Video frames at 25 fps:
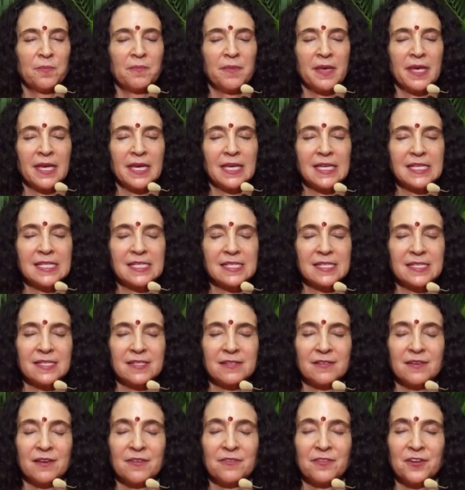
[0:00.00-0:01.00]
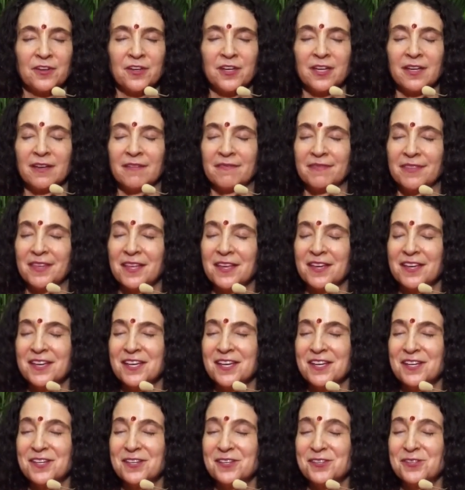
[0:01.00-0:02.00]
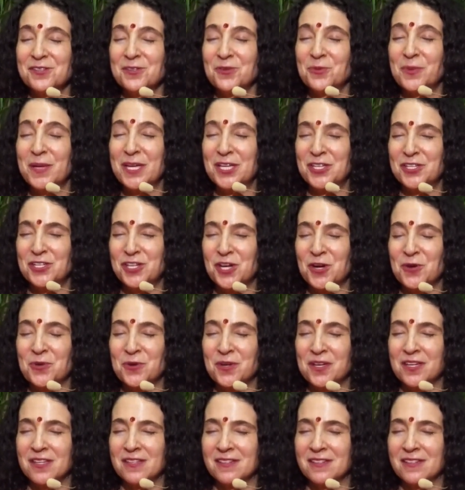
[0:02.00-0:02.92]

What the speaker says: makes a very sweet joke.